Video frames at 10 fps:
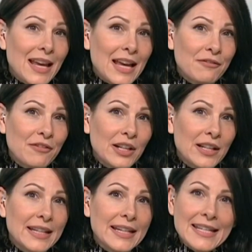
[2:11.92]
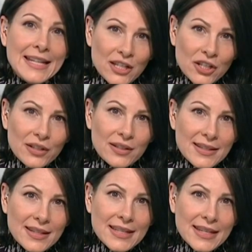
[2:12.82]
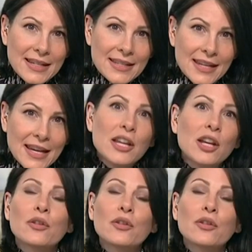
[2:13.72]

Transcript: And finally, Connections is a senior